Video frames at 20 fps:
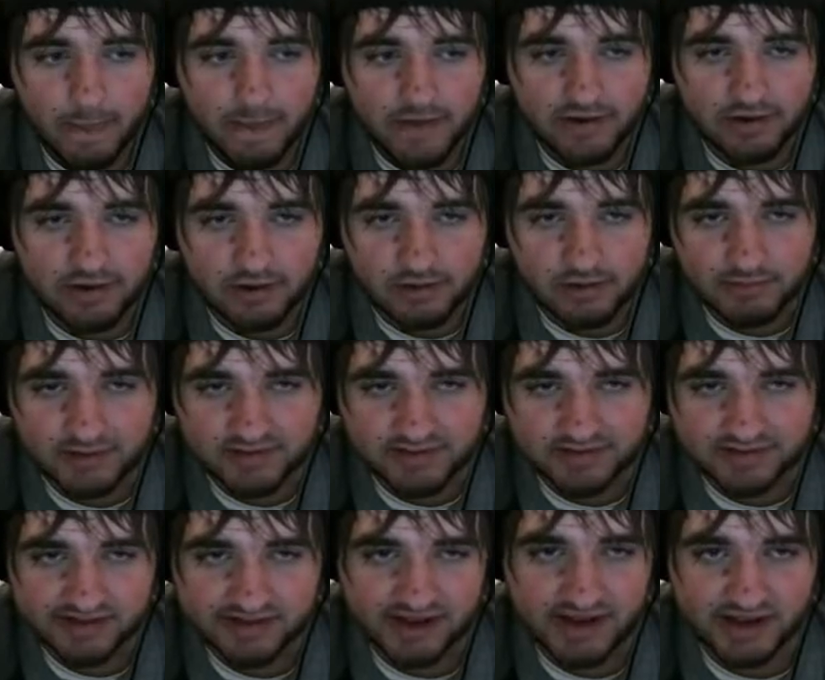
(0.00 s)
I know I'm not
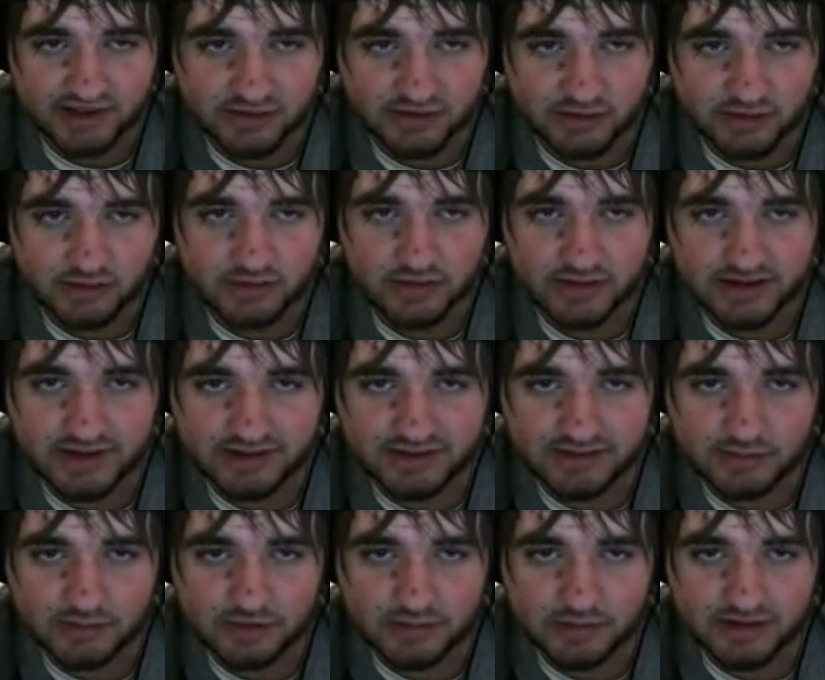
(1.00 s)
saying a whole lot at
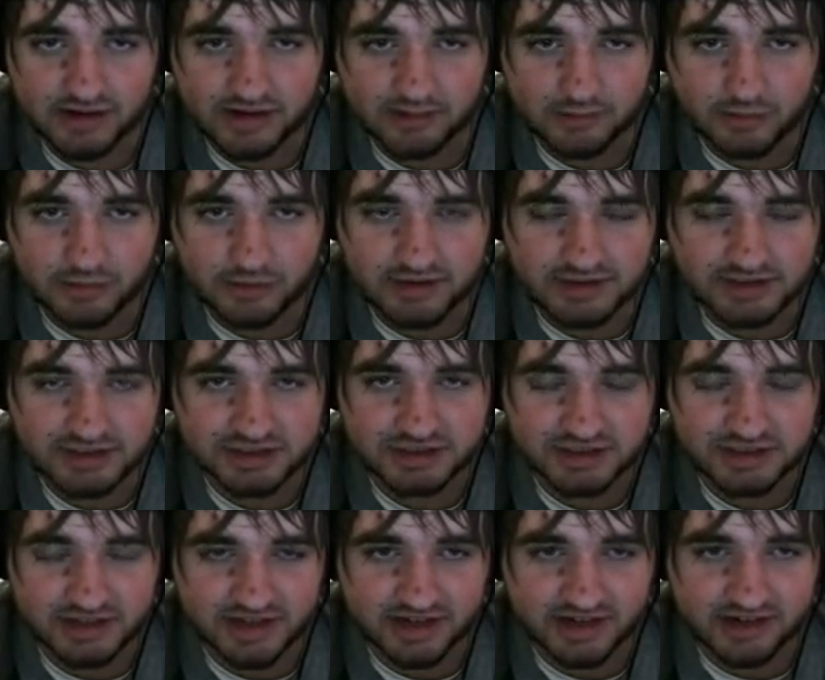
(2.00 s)
the moment. I'm really just
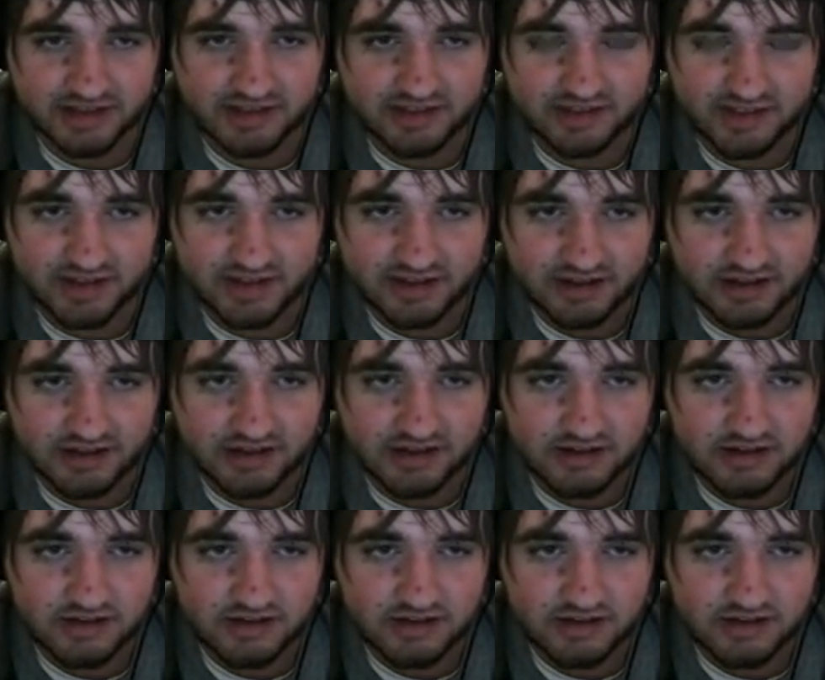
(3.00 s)
trying to think